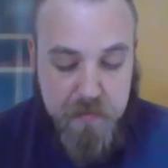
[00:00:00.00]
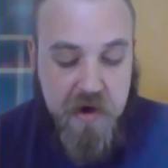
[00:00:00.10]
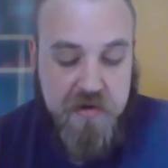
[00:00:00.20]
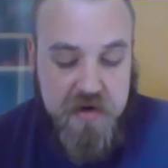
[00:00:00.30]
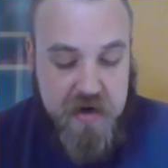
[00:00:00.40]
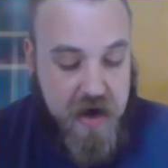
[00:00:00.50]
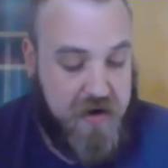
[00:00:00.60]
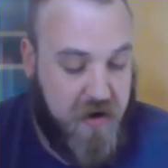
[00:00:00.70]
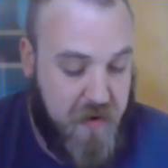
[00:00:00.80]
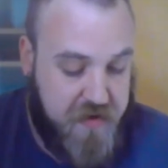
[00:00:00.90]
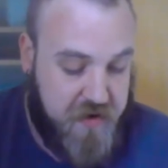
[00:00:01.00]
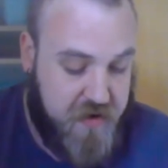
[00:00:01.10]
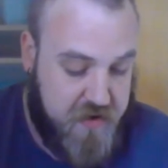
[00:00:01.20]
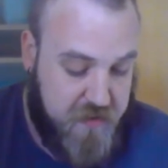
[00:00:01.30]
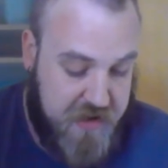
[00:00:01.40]
Mother did not know whether
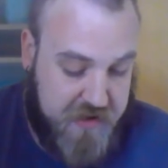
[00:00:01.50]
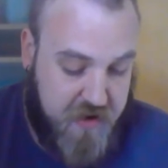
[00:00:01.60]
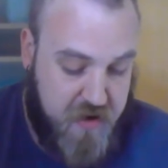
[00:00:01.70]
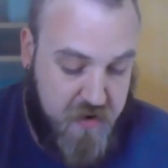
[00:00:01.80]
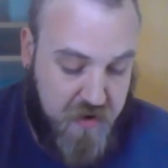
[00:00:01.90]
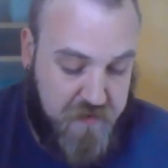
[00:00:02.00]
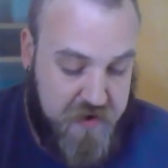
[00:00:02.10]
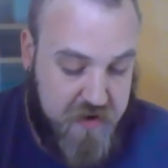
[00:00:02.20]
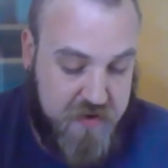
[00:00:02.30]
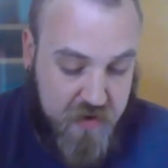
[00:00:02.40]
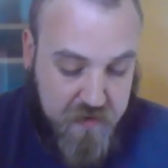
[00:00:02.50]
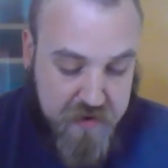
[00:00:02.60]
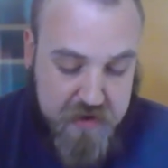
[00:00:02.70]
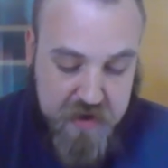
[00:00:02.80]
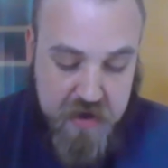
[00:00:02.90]
to be stern or fierce or
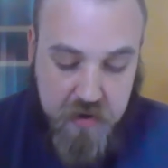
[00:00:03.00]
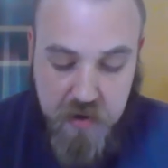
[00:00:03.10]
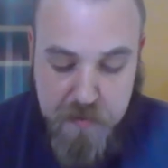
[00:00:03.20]
friendly,